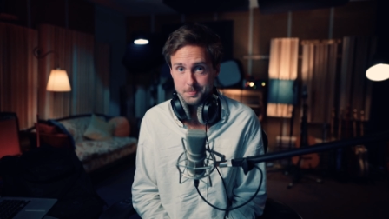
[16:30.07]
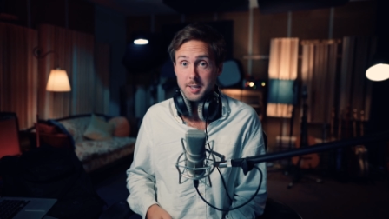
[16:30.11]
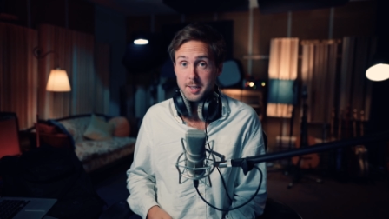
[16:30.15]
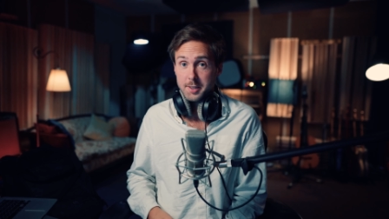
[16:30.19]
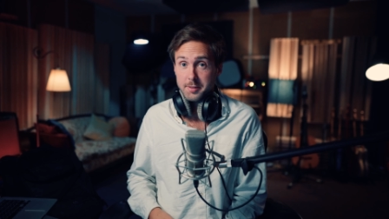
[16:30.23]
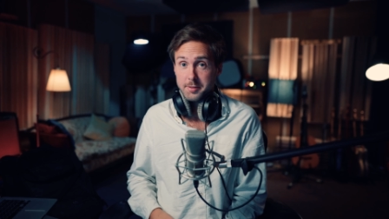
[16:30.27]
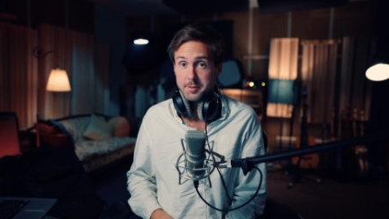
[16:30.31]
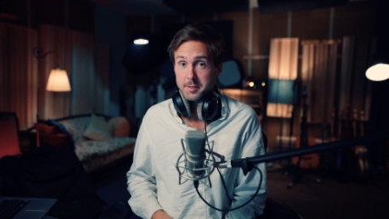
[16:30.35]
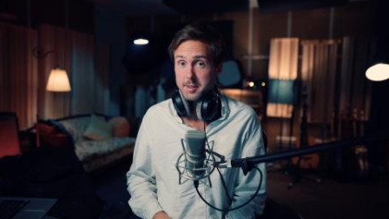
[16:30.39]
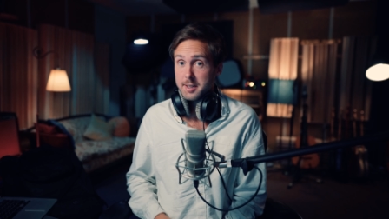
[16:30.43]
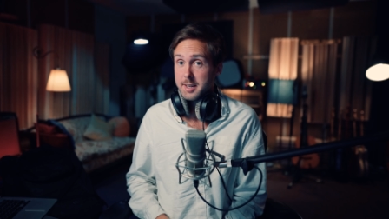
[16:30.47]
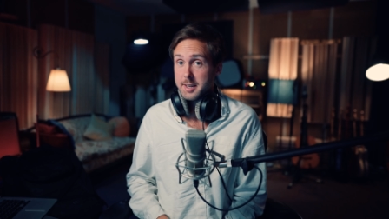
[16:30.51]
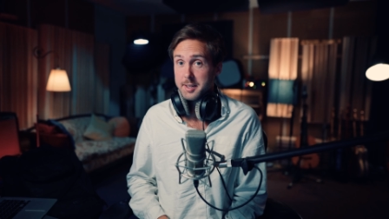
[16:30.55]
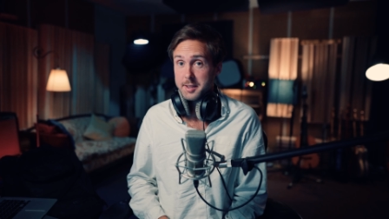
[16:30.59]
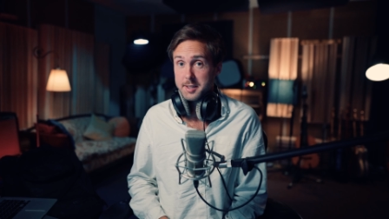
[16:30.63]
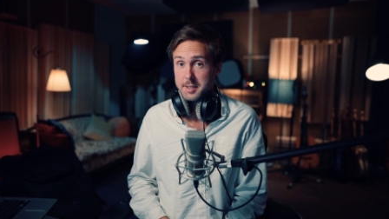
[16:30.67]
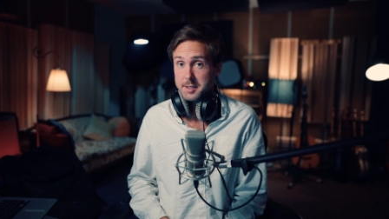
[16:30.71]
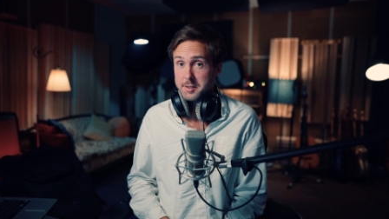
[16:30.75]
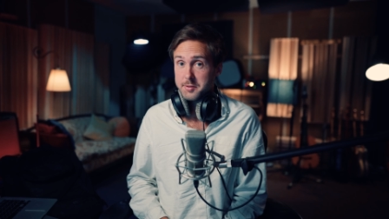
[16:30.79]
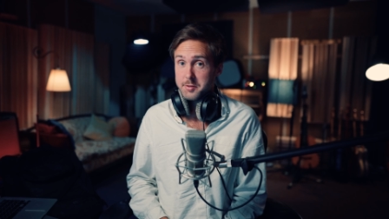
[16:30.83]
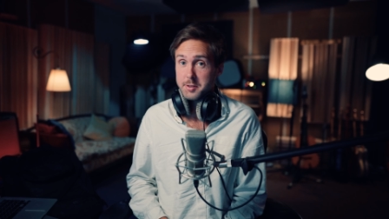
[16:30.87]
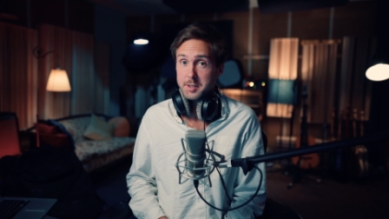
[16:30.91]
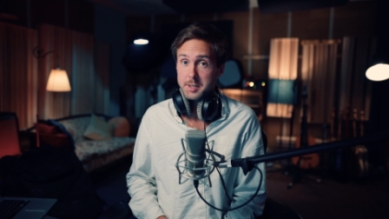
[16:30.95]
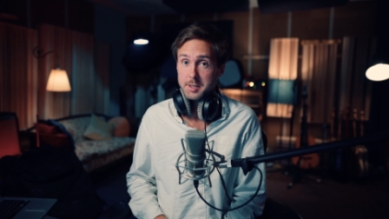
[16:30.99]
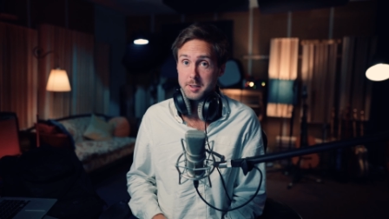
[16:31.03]
If you like
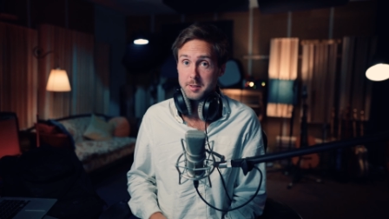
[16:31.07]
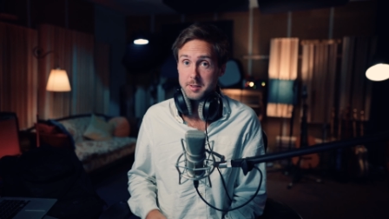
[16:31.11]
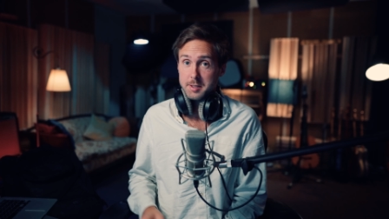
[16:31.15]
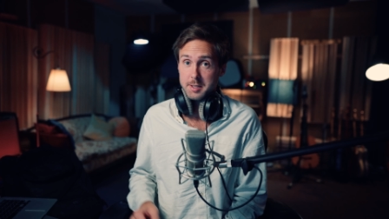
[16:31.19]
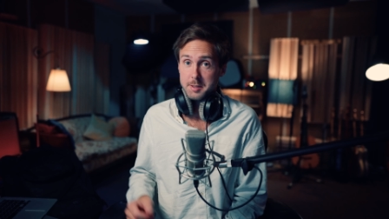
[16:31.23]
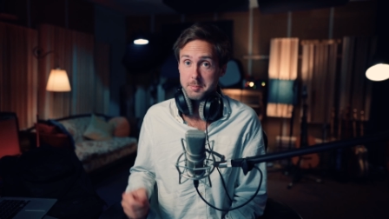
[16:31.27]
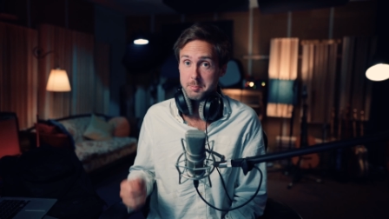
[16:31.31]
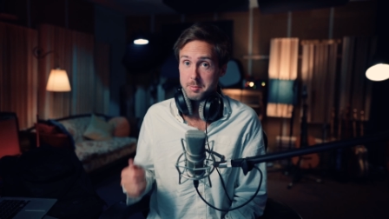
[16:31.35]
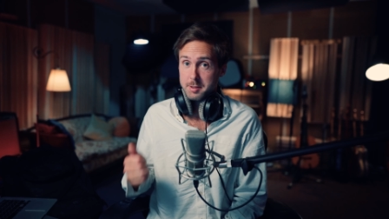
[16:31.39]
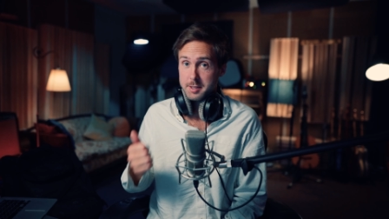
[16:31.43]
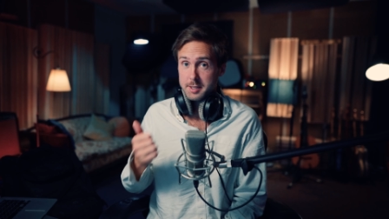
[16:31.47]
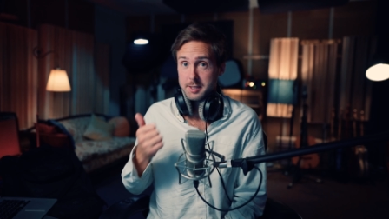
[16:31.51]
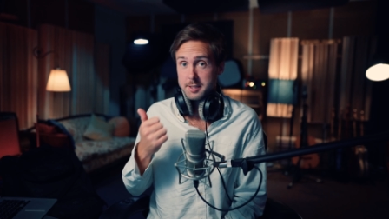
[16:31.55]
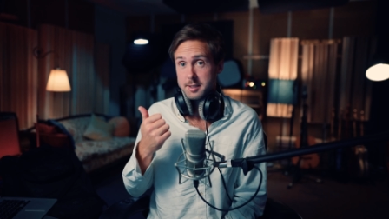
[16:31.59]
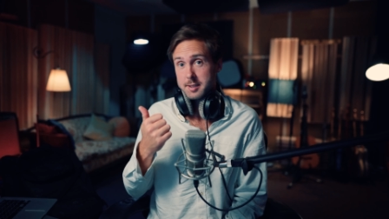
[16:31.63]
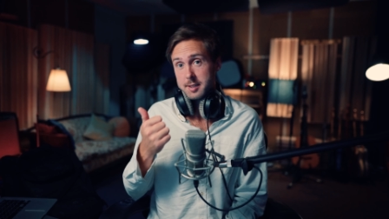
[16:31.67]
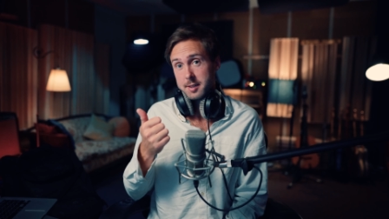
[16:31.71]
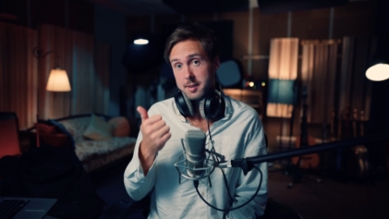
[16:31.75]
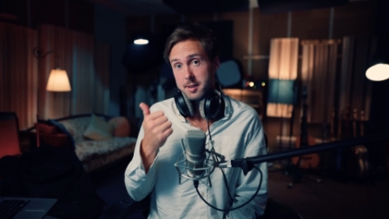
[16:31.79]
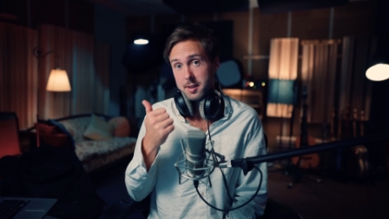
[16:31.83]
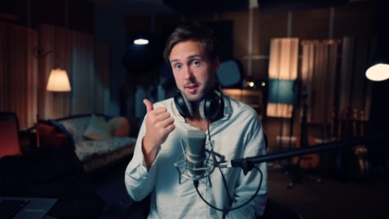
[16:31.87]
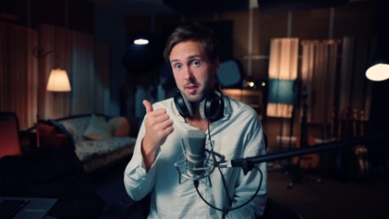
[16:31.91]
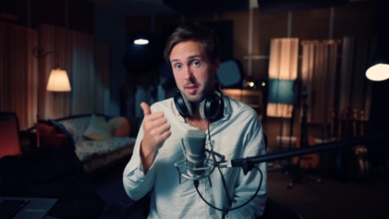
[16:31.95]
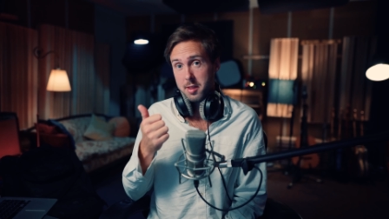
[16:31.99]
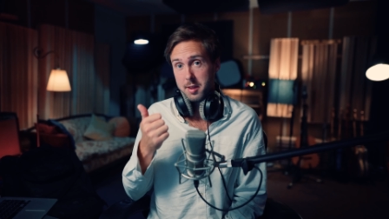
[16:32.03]
this video, then please
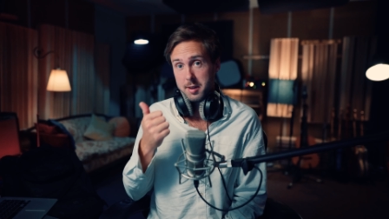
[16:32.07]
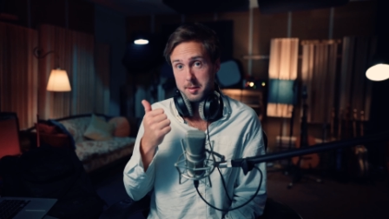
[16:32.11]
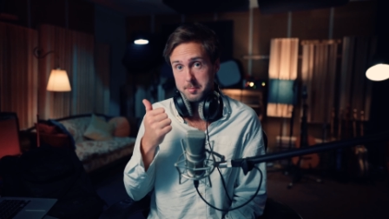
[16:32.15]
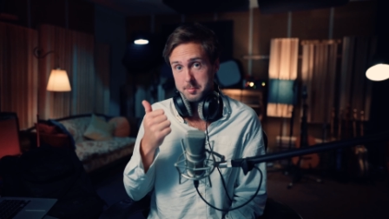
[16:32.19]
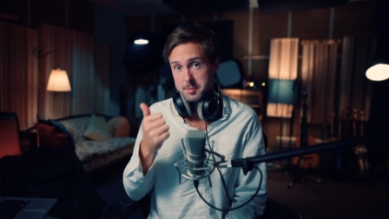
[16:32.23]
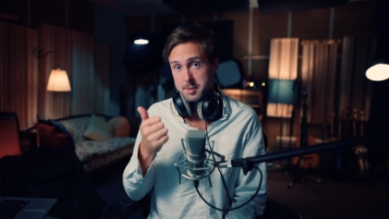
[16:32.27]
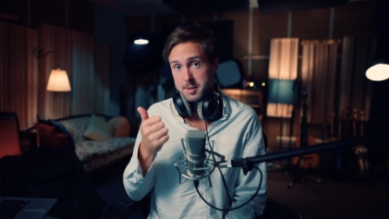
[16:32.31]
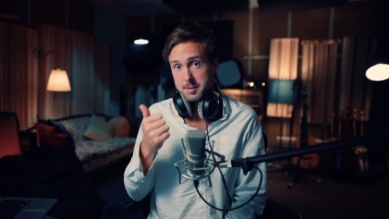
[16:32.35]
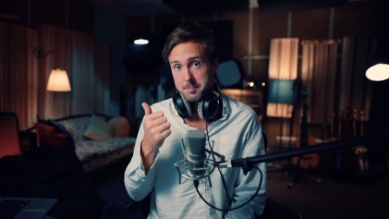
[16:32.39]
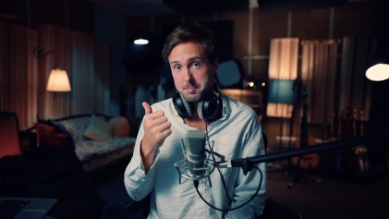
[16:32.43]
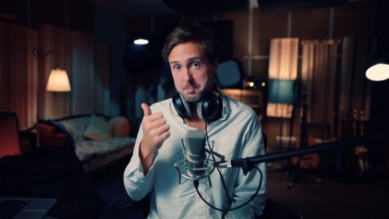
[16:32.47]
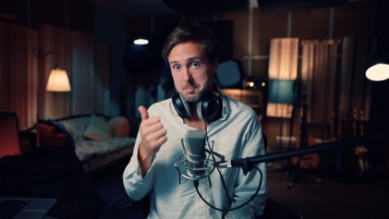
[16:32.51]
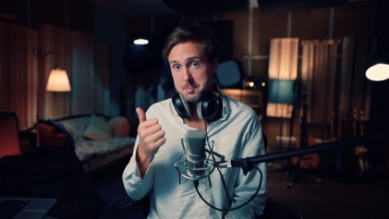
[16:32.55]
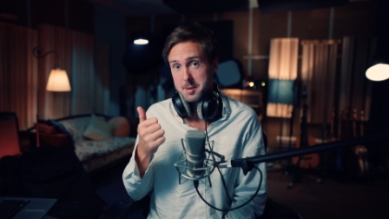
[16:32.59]
hit the thumbs up